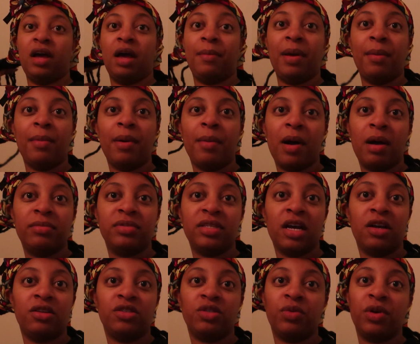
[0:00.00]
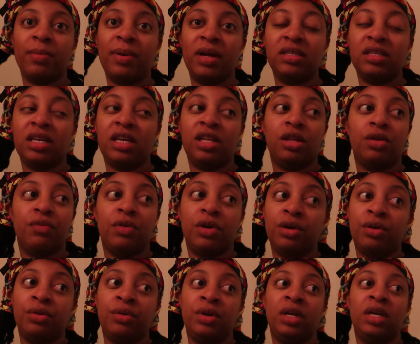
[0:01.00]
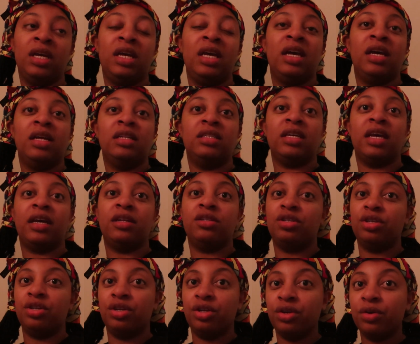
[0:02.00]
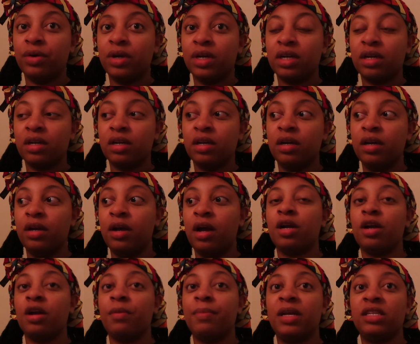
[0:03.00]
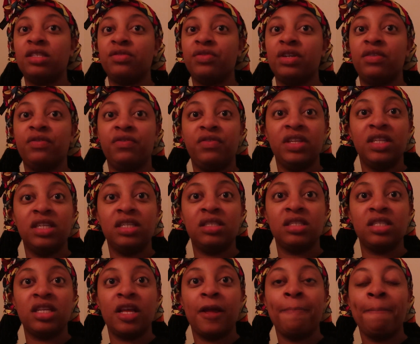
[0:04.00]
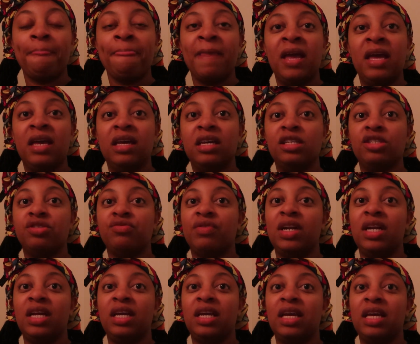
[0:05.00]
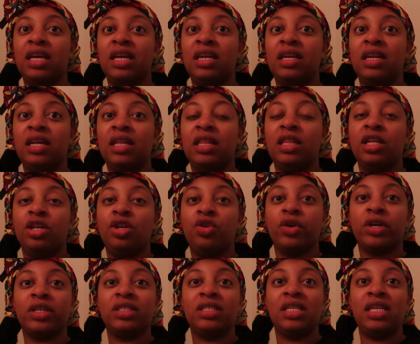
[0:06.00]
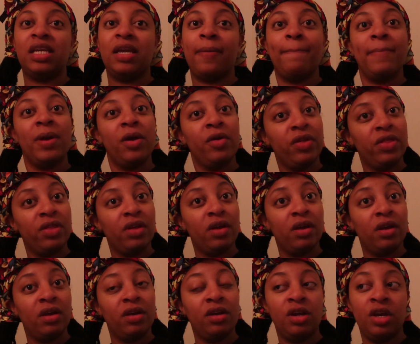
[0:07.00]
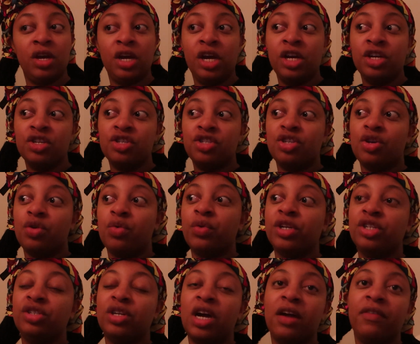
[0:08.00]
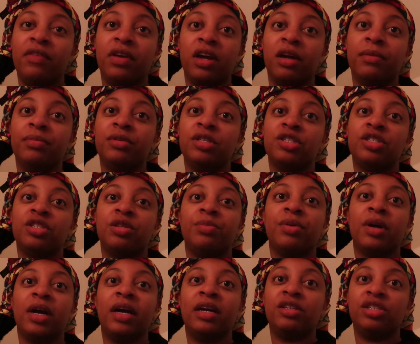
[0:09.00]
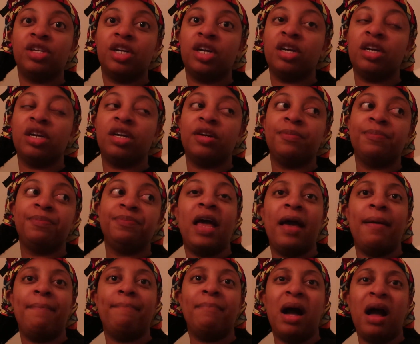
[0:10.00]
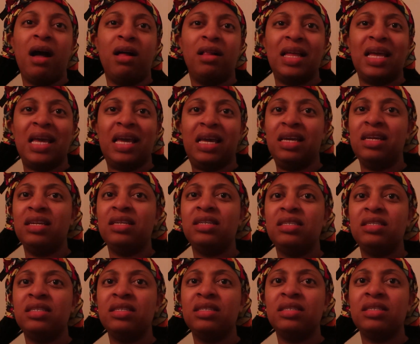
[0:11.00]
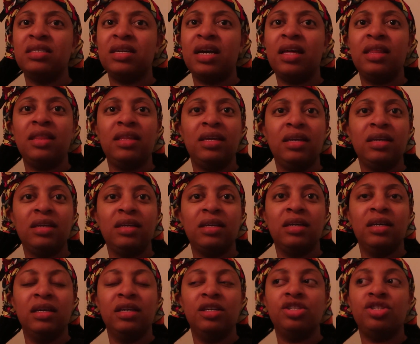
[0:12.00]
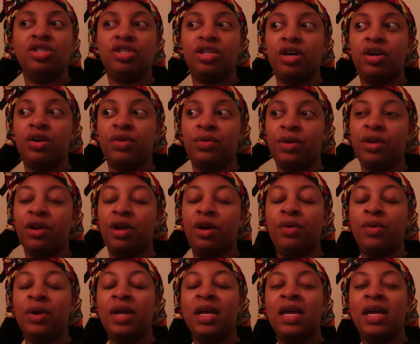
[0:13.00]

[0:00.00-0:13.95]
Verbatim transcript: I'm at my mom's house. We're about to hit the road to head to New York her best friend Phyllis is running in the New York City Marathon. So we're driving up to surprise her at mile eight, I think. So, you know,